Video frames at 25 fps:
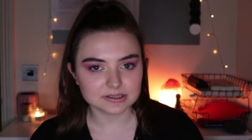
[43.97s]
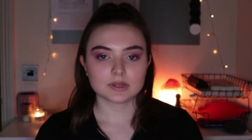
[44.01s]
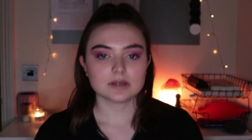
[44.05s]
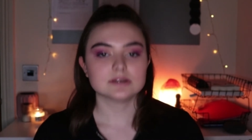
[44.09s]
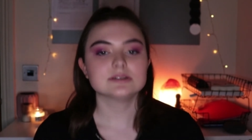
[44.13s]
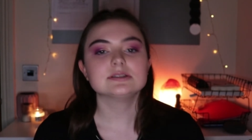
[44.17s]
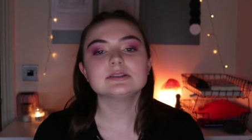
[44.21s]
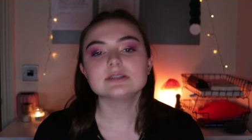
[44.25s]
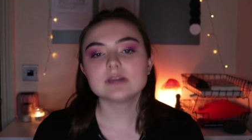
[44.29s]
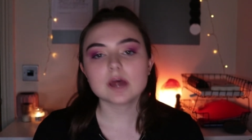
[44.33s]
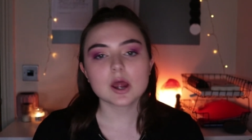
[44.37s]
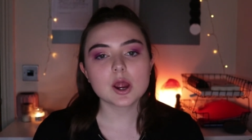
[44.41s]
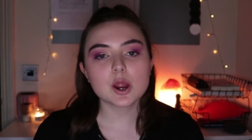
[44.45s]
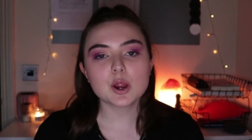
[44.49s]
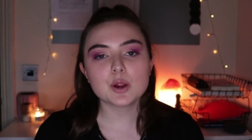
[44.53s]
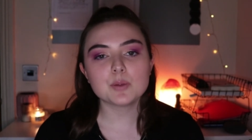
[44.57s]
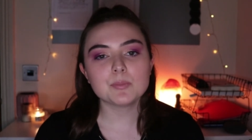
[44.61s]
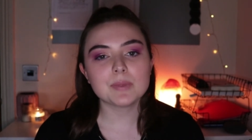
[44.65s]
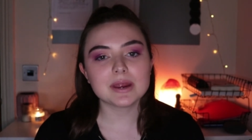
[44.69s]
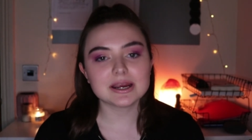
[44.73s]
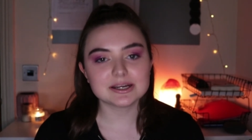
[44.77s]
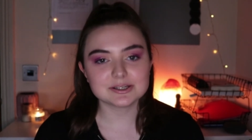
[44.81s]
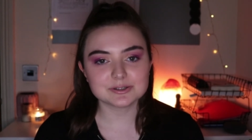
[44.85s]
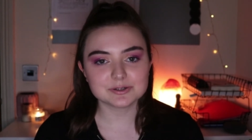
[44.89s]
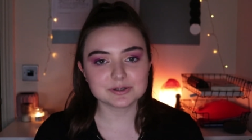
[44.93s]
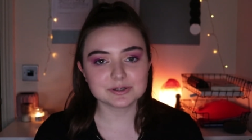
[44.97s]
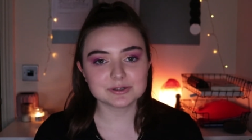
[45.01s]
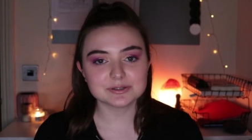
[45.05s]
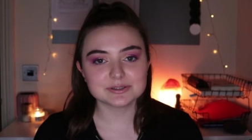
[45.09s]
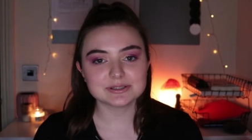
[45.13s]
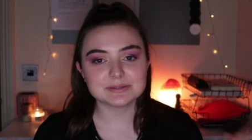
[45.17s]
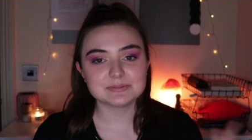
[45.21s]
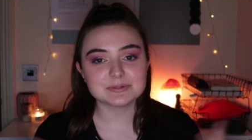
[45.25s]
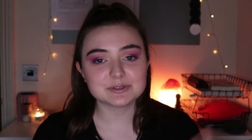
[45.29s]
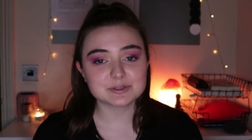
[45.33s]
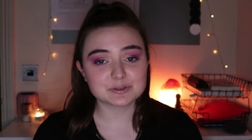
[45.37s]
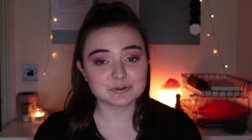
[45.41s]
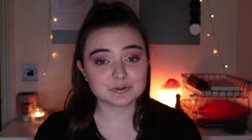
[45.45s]
So make sure you're
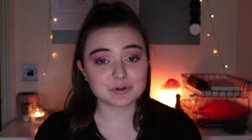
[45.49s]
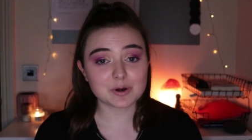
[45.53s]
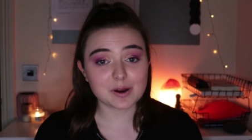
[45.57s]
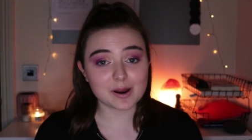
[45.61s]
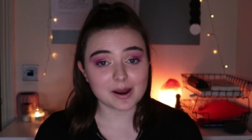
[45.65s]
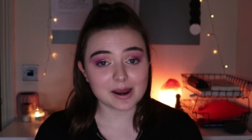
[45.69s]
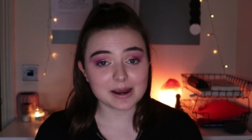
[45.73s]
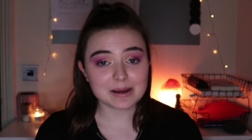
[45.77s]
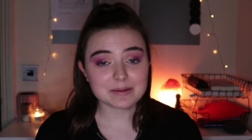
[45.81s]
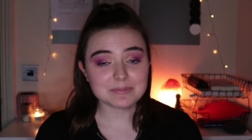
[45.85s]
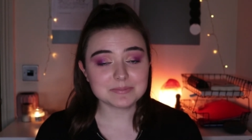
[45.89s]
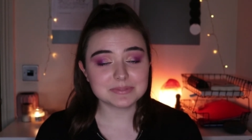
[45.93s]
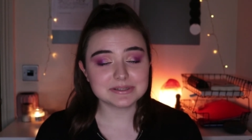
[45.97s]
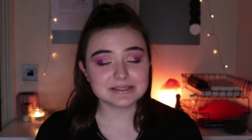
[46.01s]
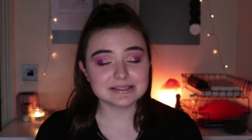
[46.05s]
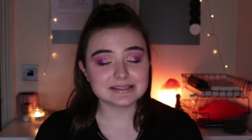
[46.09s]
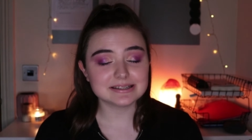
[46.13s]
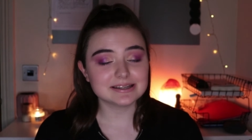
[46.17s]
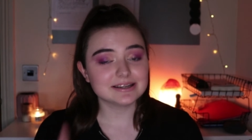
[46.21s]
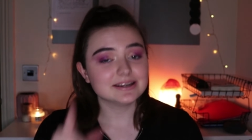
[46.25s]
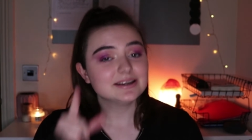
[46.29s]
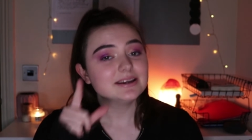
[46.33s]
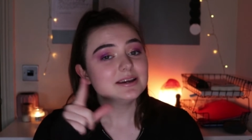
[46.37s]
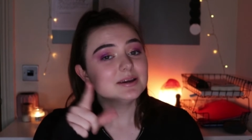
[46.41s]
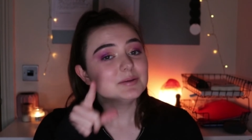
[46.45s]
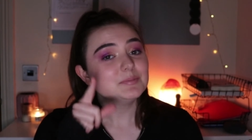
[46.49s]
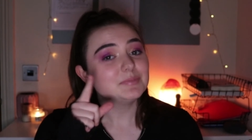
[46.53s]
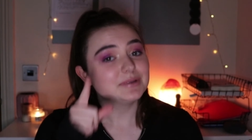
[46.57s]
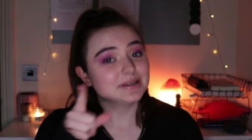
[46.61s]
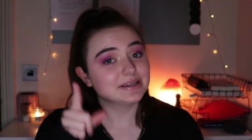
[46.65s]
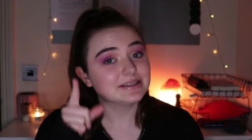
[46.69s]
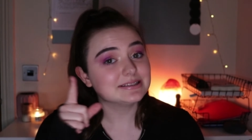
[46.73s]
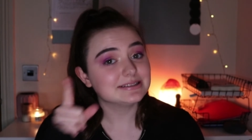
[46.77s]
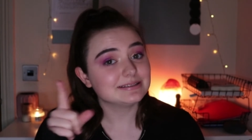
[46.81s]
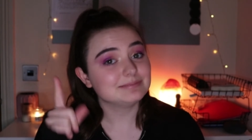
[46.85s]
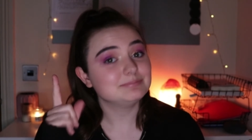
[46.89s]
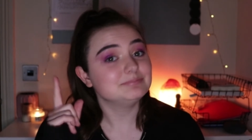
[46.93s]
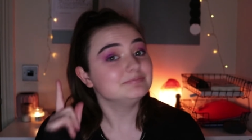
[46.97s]
subscribed,
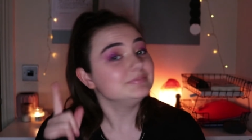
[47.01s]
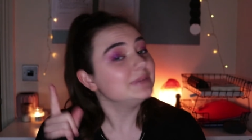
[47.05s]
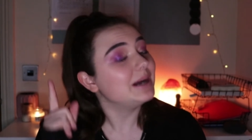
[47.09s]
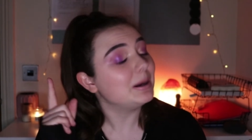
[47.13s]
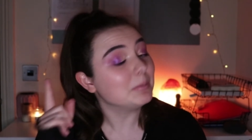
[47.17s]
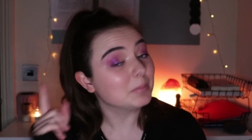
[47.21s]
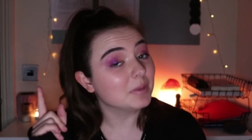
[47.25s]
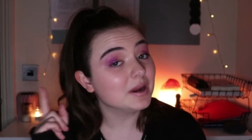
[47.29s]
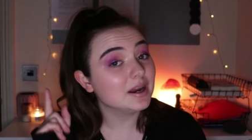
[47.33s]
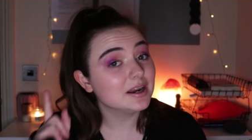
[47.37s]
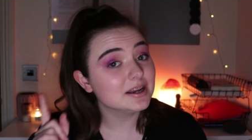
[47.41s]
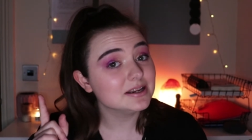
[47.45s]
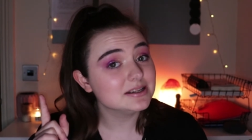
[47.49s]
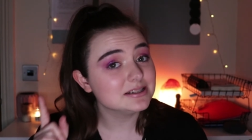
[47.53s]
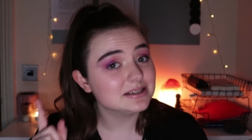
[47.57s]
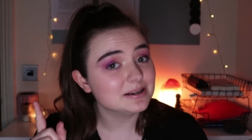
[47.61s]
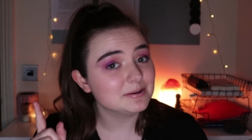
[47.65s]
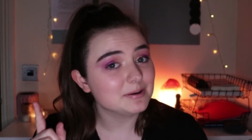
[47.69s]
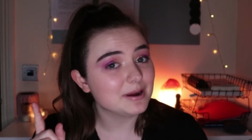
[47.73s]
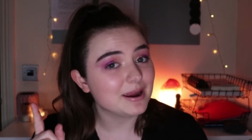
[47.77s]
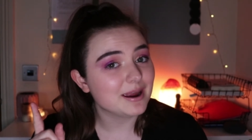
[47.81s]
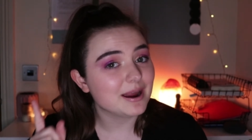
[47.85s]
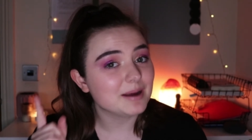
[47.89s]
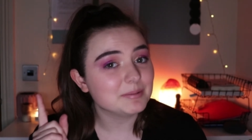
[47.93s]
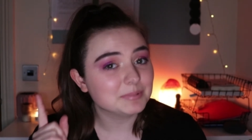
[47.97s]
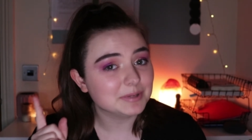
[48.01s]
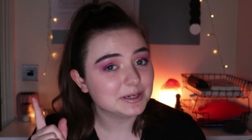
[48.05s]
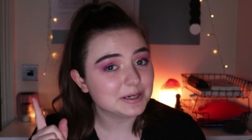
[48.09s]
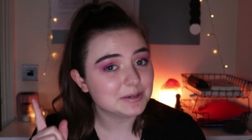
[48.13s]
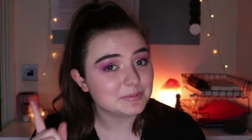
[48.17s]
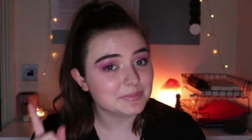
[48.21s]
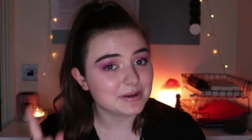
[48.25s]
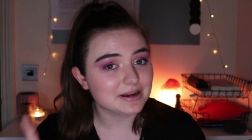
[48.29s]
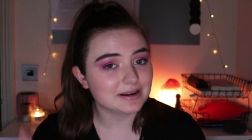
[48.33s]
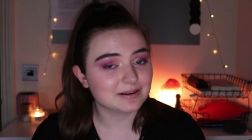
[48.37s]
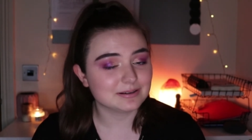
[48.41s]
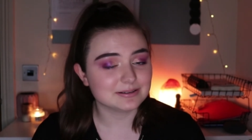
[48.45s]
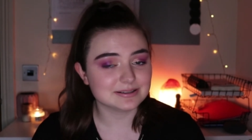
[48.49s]
because I'm gonna do it. I'm gonna
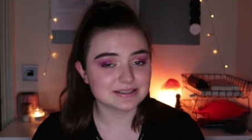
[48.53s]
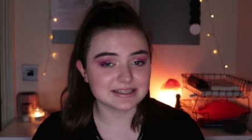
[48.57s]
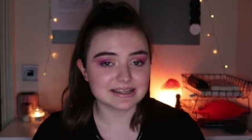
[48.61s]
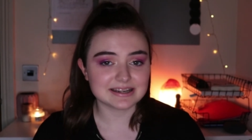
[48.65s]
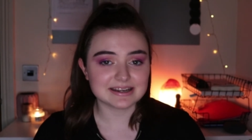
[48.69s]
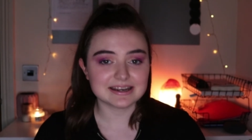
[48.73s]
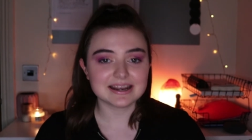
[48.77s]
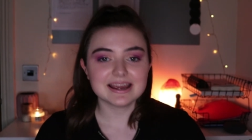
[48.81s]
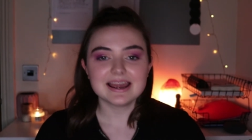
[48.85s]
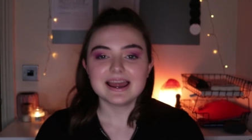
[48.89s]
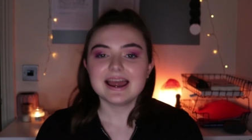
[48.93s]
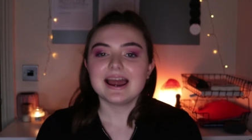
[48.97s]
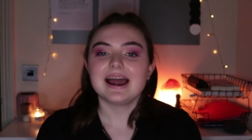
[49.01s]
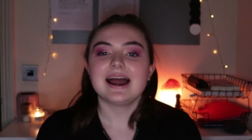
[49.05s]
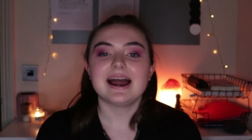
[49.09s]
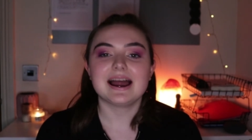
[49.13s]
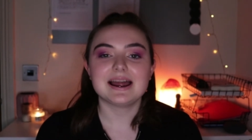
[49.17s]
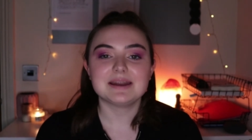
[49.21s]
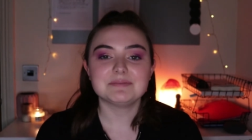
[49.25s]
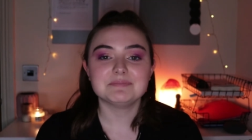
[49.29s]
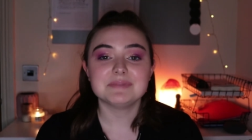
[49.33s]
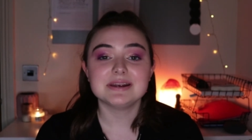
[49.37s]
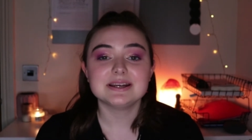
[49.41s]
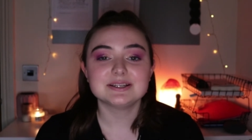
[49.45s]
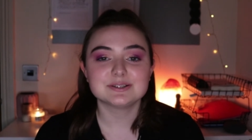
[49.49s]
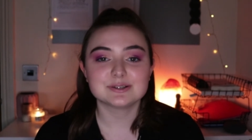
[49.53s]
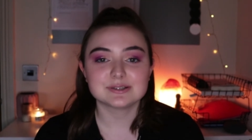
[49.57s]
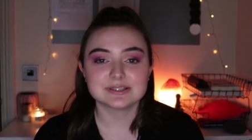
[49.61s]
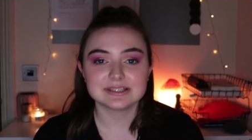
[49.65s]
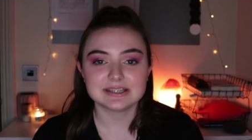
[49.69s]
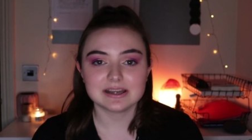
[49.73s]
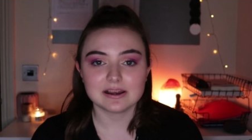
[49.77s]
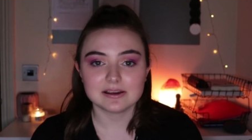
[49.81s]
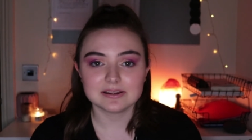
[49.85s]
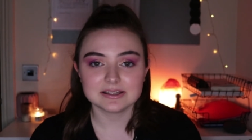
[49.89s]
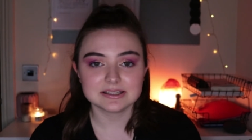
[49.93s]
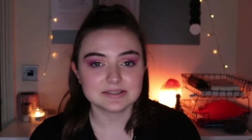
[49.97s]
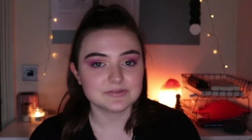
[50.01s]
make content, and make sure to
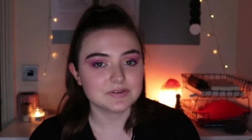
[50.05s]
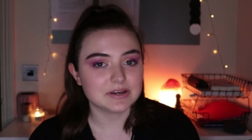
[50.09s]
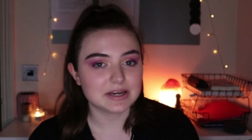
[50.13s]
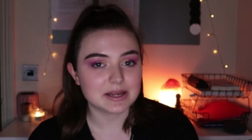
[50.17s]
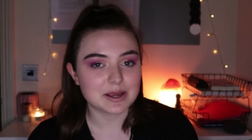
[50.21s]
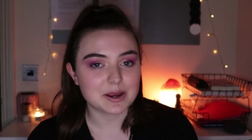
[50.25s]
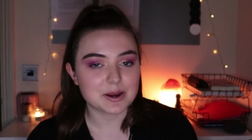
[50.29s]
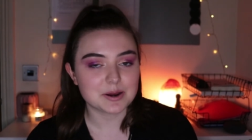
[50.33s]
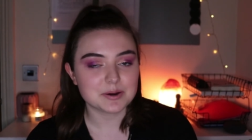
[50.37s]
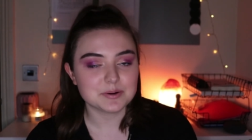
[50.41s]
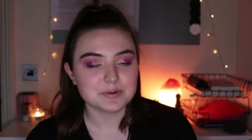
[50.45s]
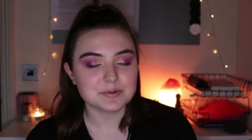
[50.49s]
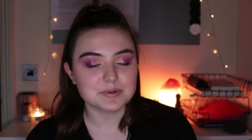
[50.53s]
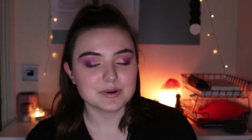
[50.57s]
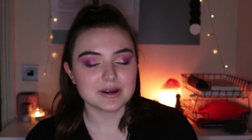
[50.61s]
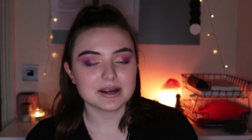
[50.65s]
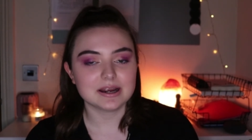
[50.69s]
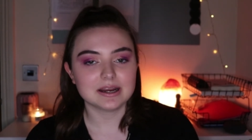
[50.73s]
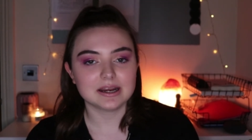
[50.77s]
like this video,